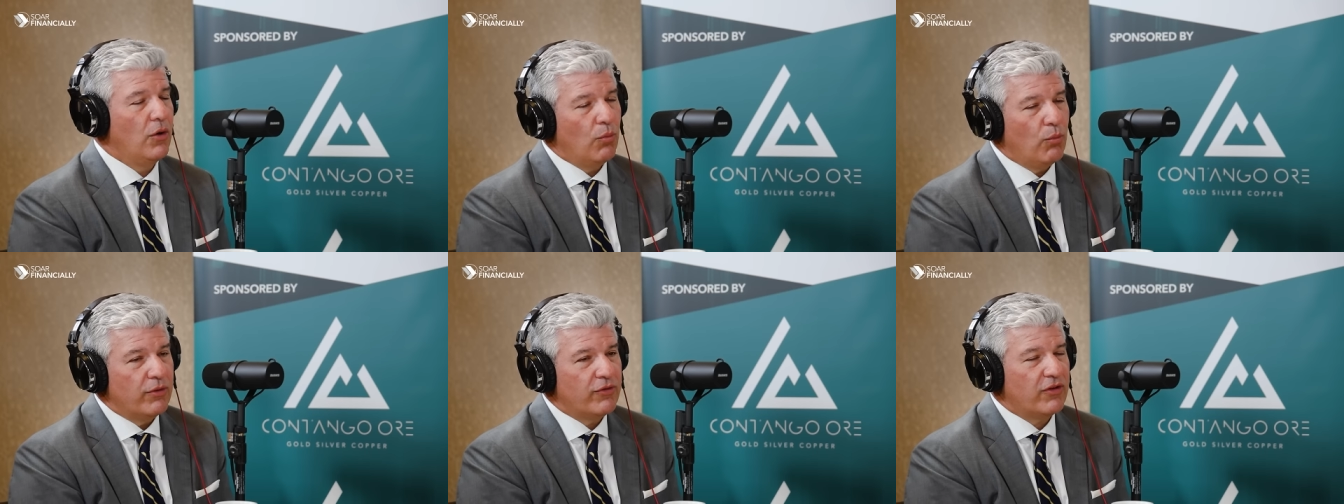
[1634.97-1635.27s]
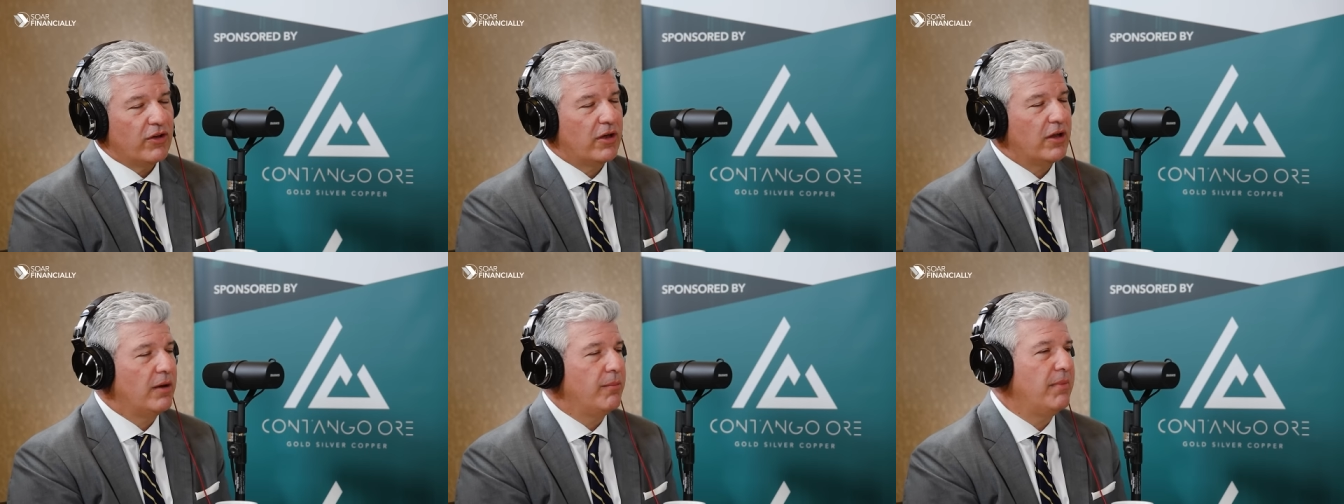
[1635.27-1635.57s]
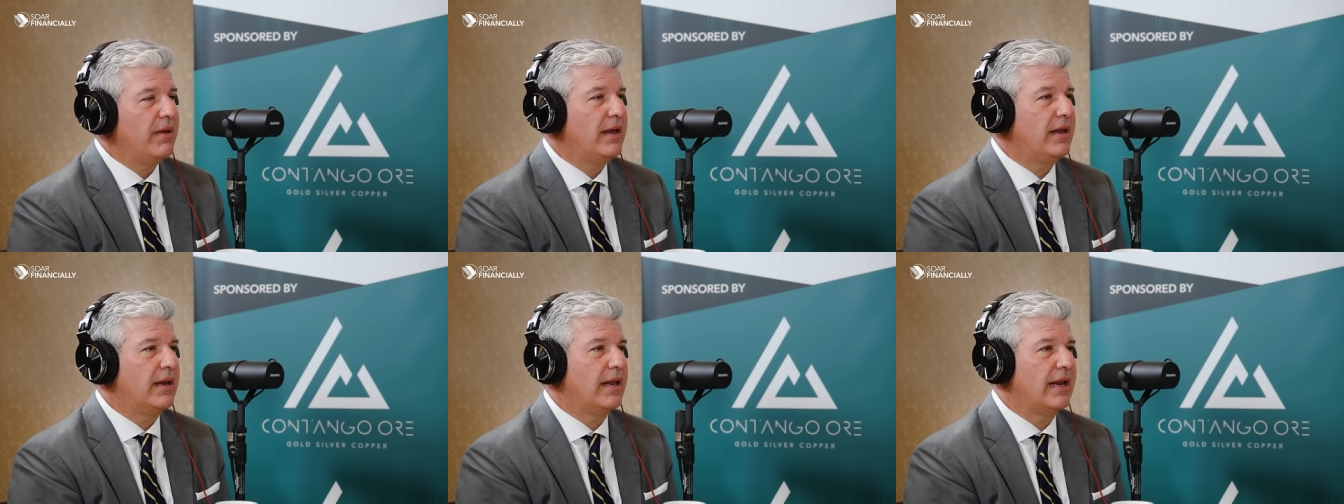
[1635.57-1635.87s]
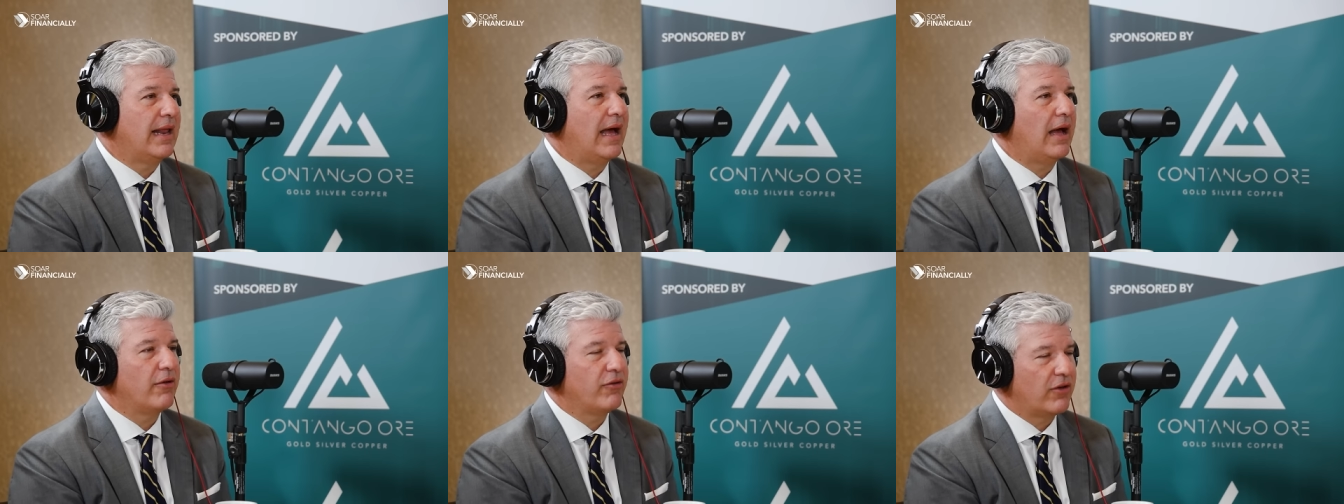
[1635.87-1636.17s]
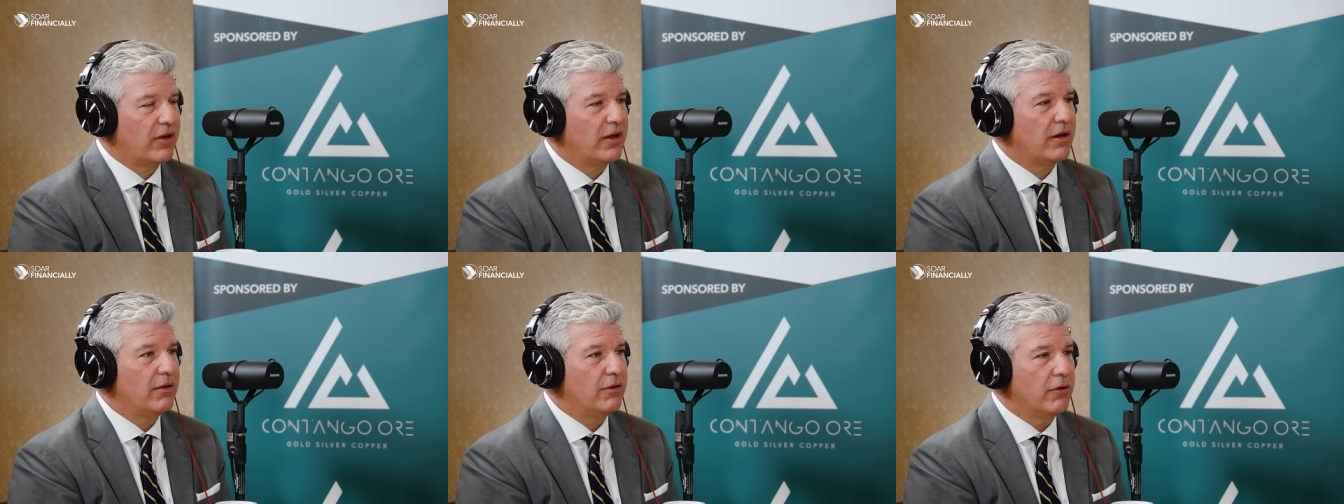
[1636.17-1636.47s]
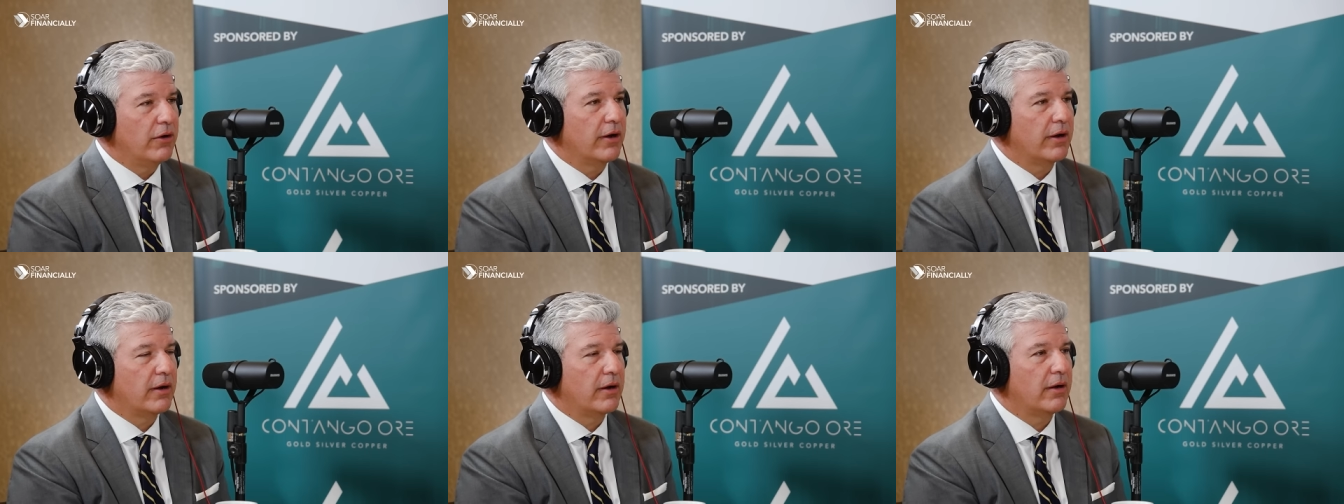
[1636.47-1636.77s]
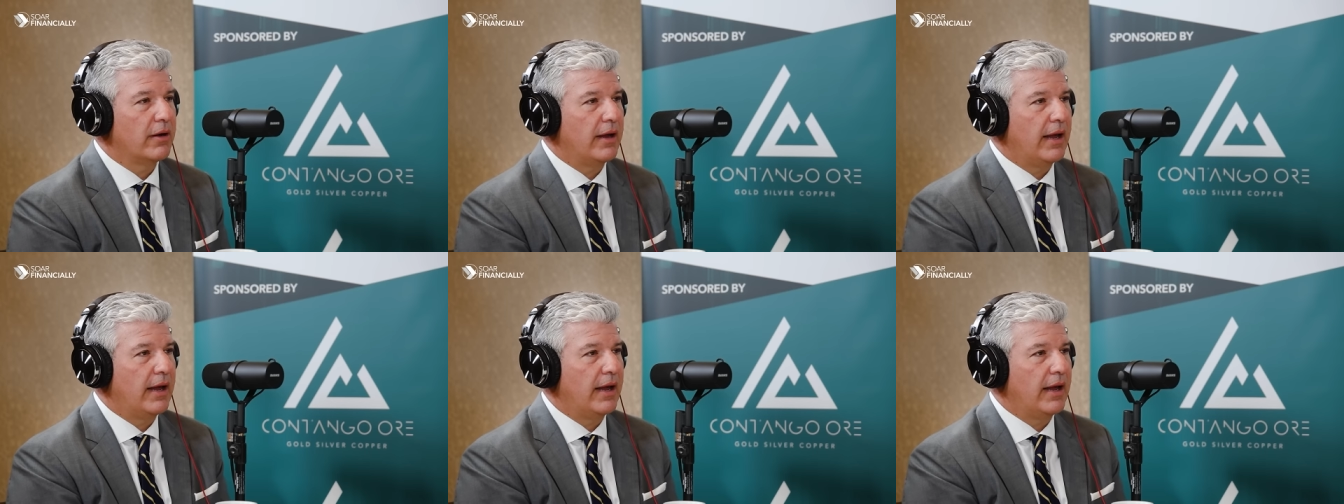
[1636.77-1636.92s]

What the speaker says: what's it going to mean and how's it going to look?